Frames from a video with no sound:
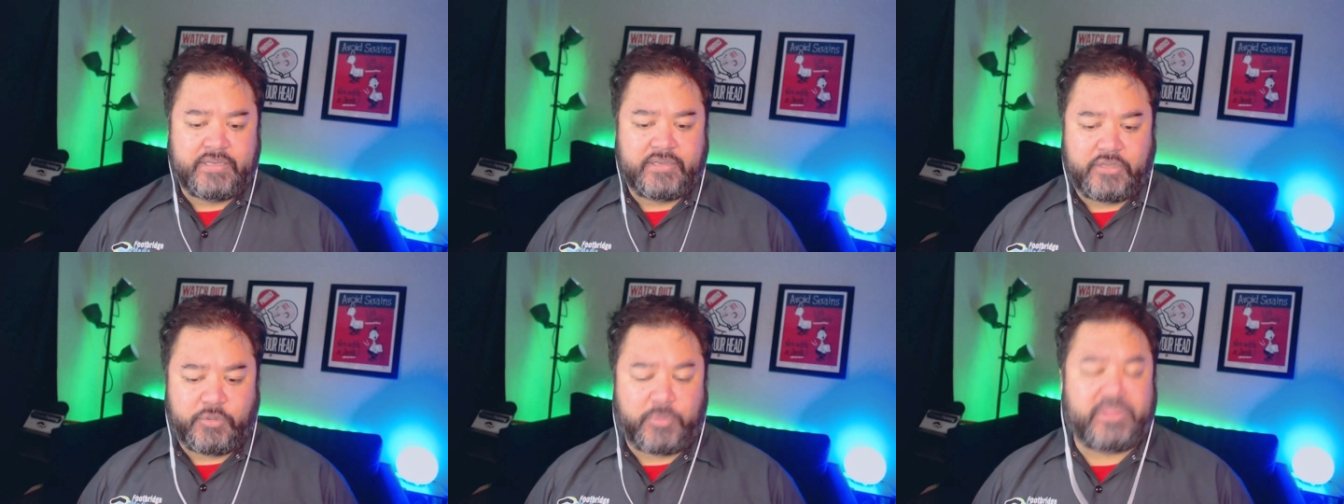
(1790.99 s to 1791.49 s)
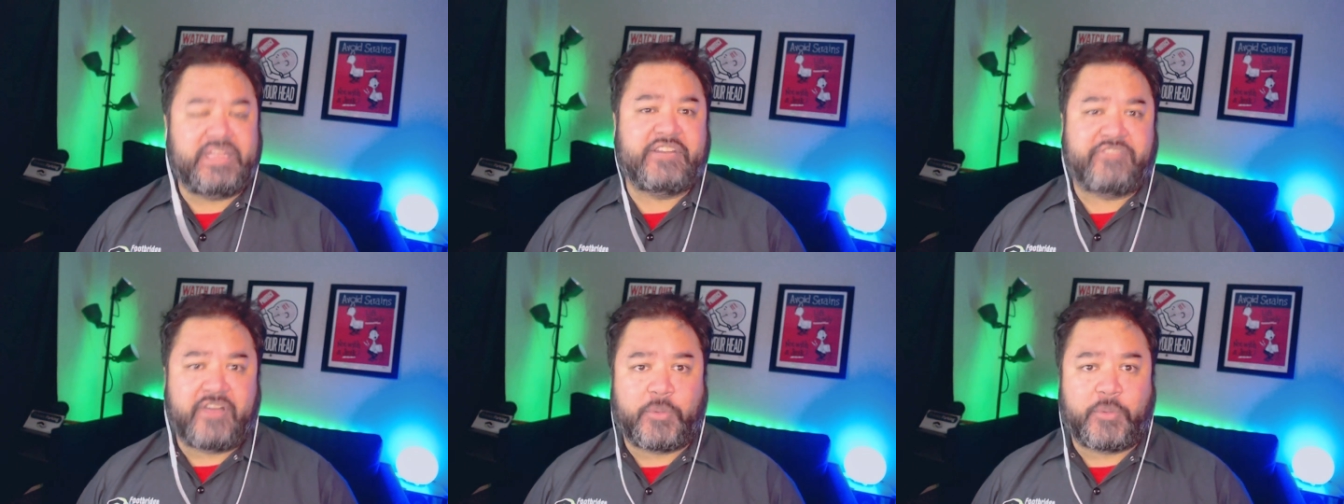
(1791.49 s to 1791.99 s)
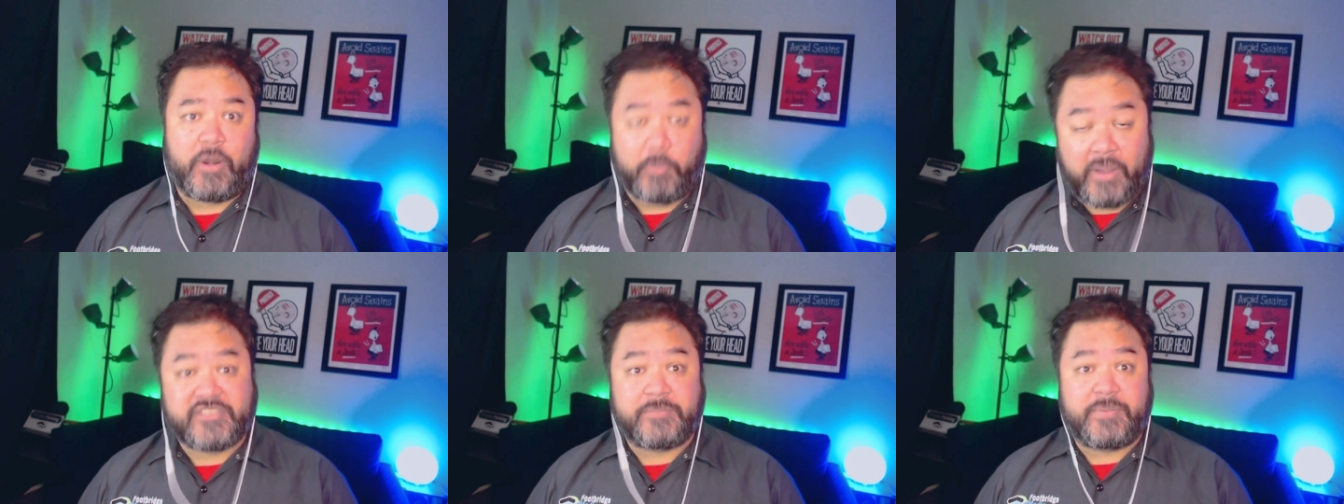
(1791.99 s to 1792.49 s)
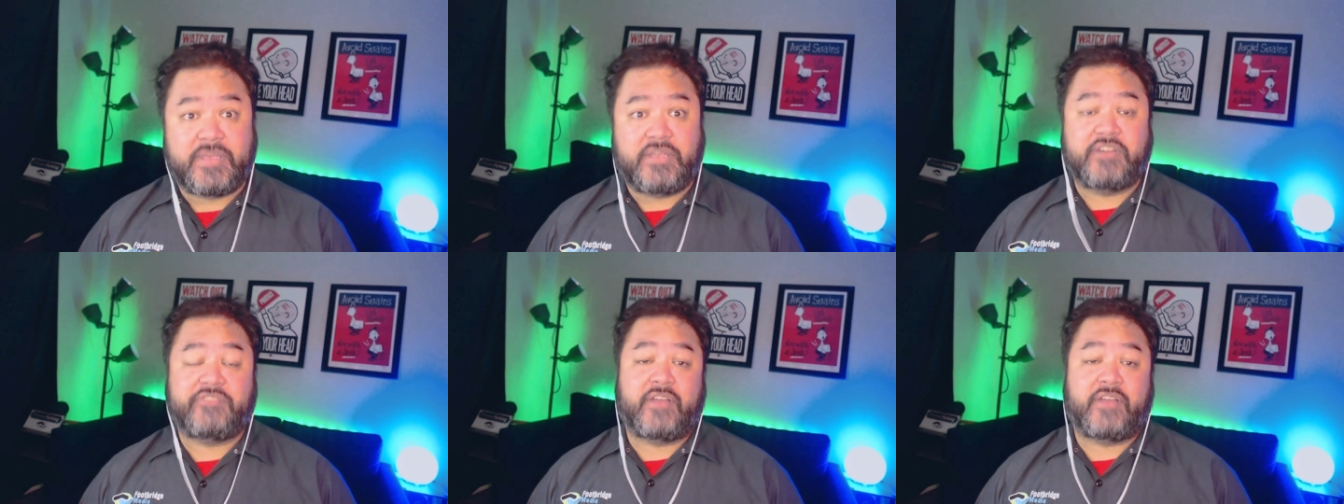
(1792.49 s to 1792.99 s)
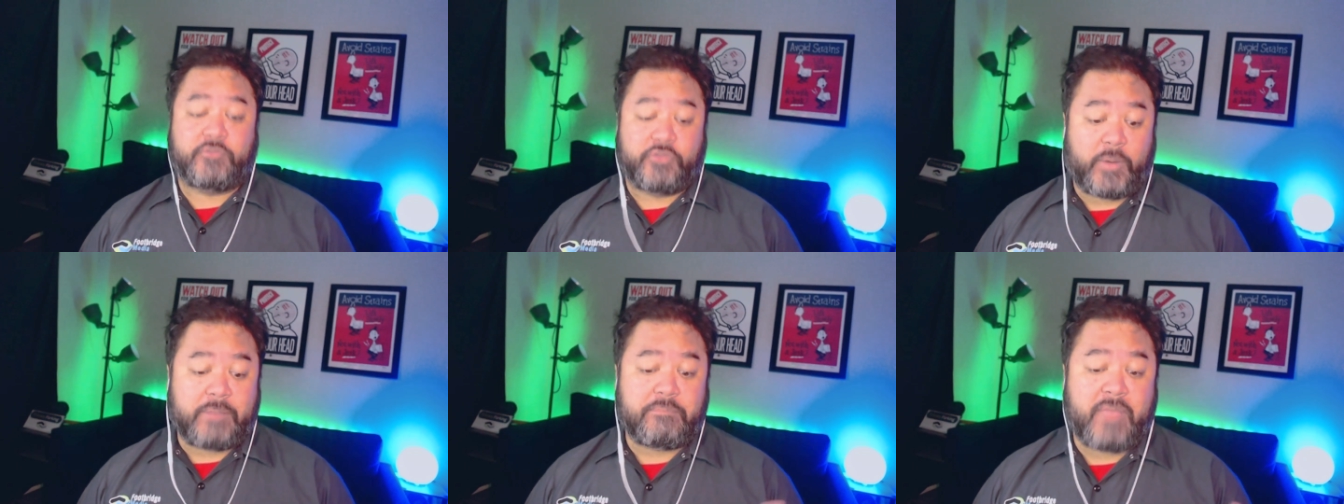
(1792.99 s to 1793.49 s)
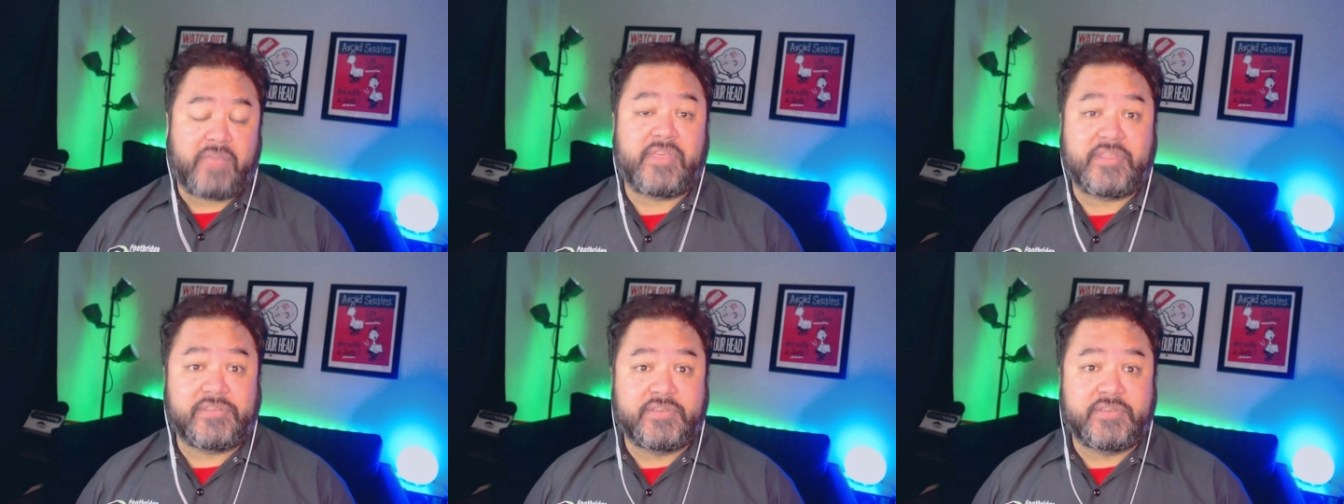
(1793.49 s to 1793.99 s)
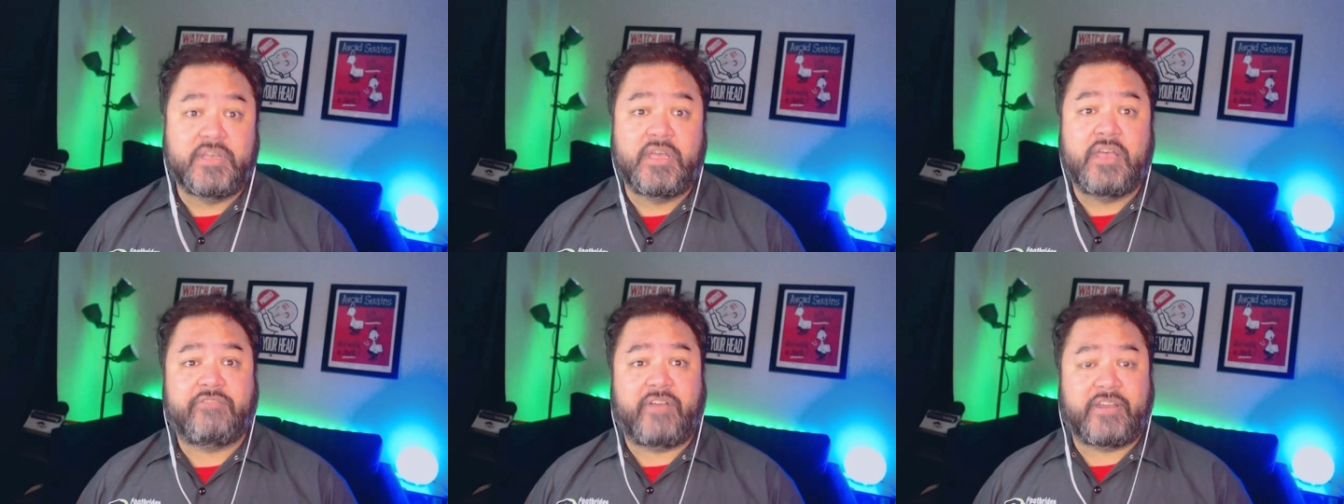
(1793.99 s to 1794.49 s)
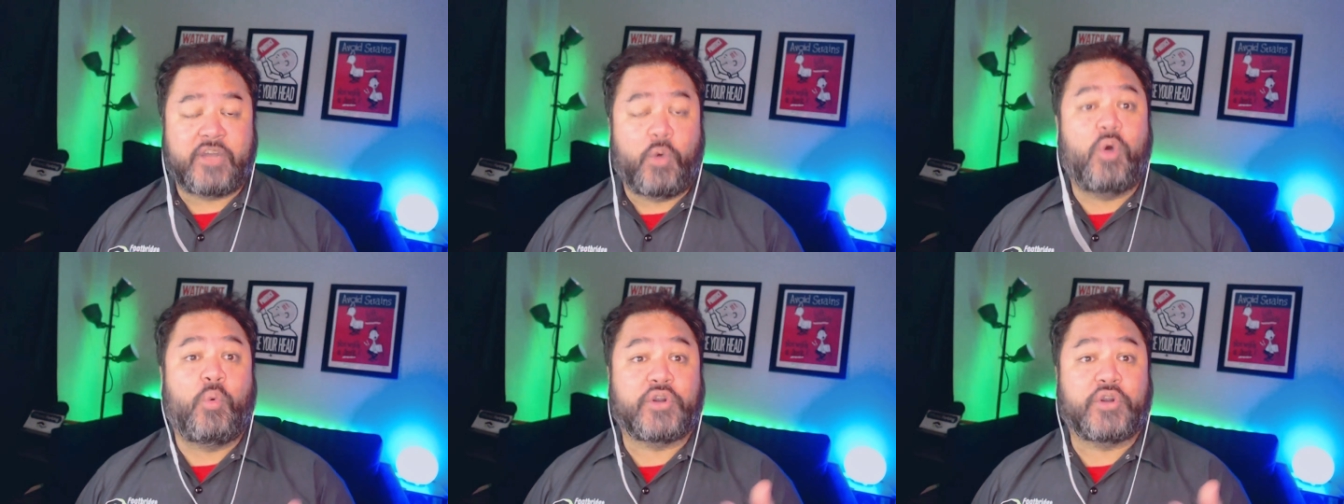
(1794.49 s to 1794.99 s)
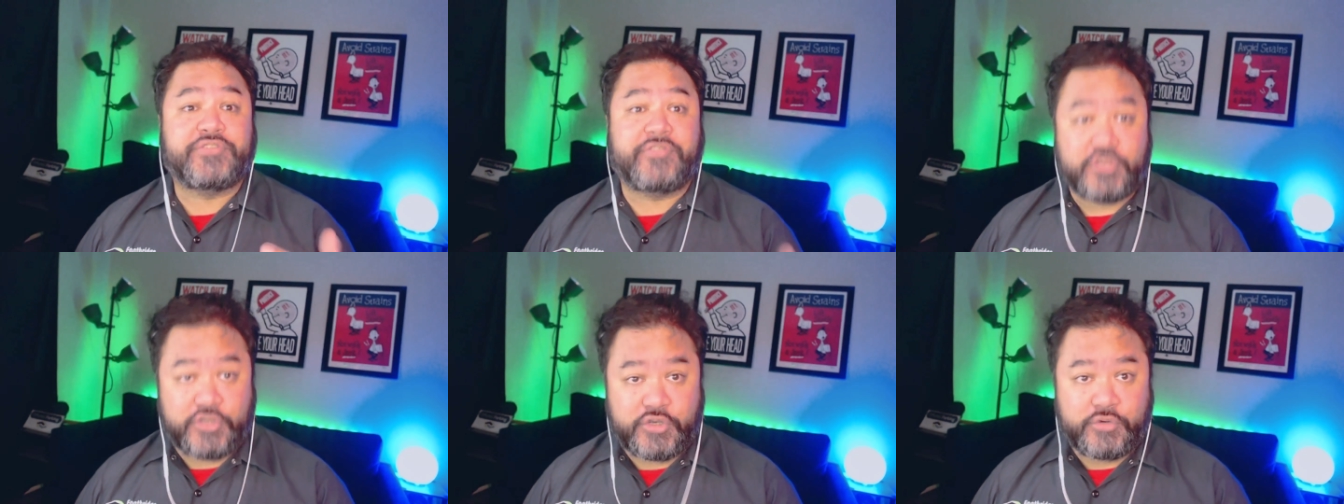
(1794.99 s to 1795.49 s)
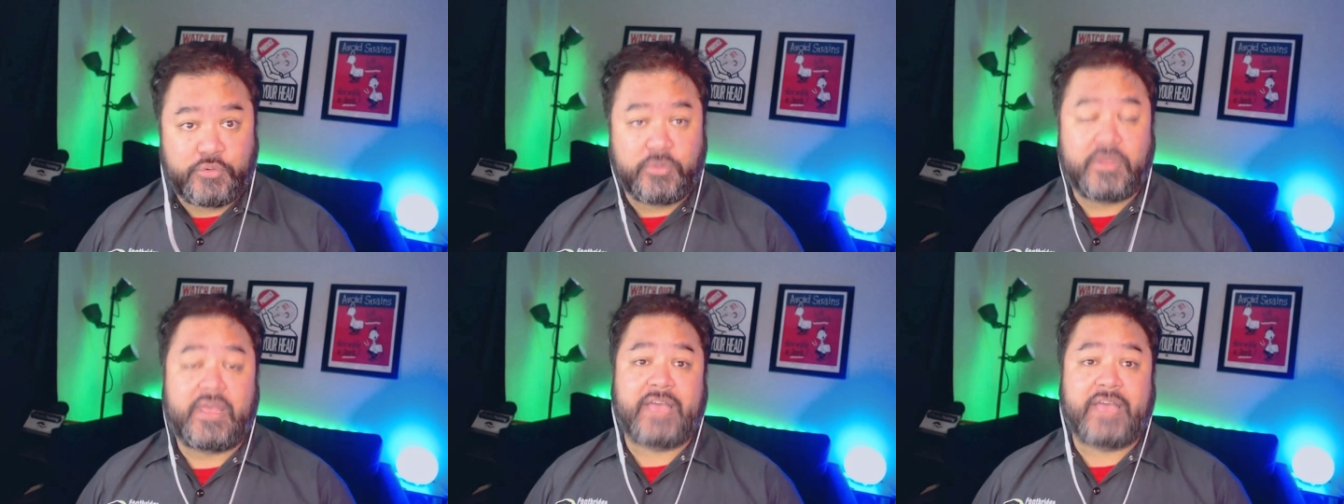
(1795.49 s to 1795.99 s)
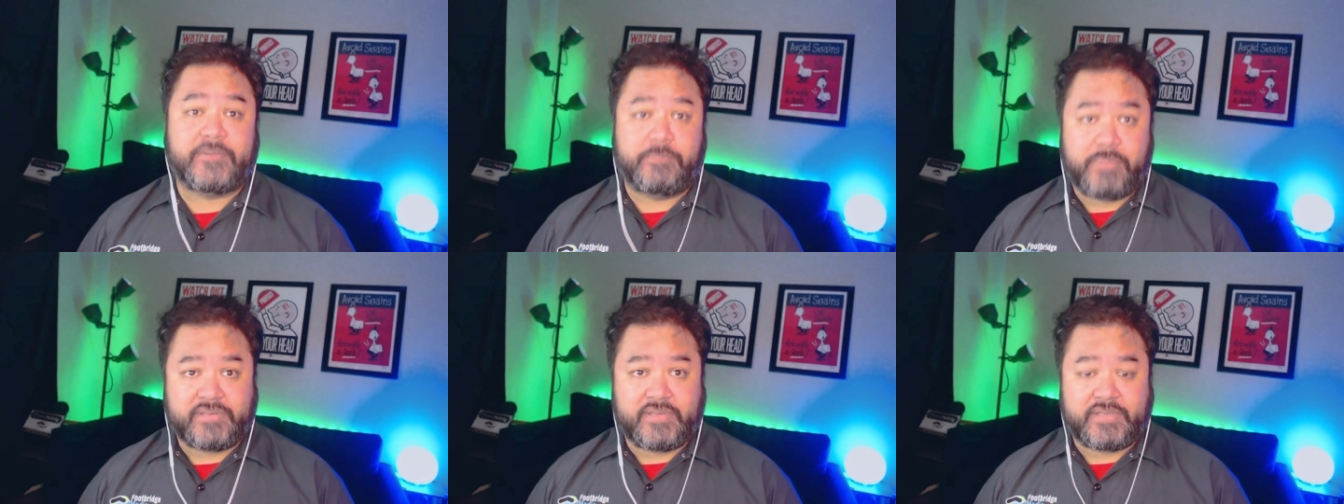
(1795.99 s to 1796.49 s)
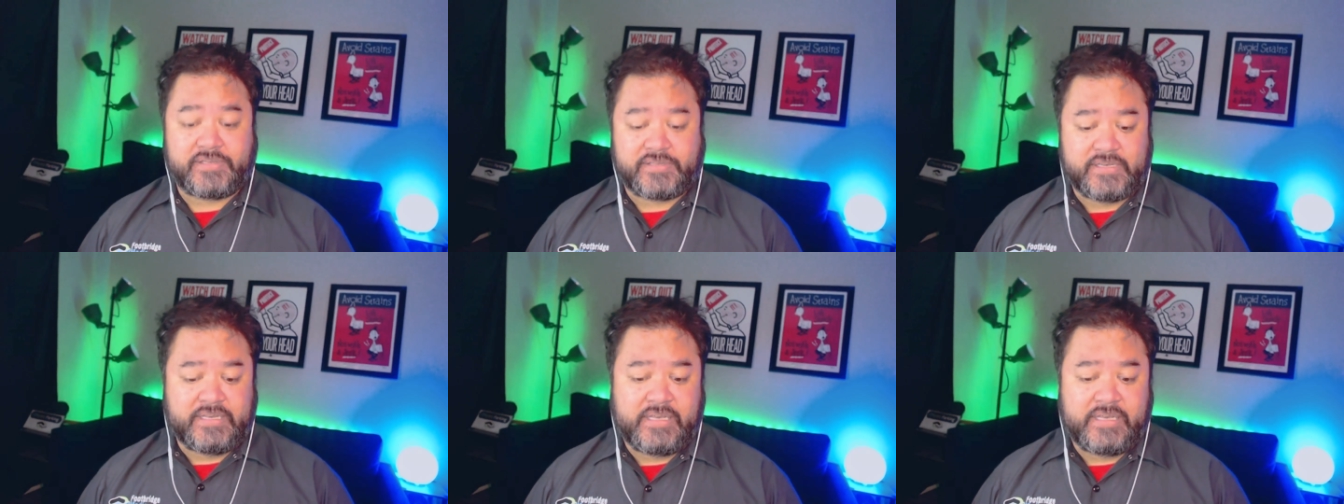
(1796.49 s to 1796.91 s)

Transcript: You really need to find the right recipe. You need to find the right methods. Find out what works for you as a business.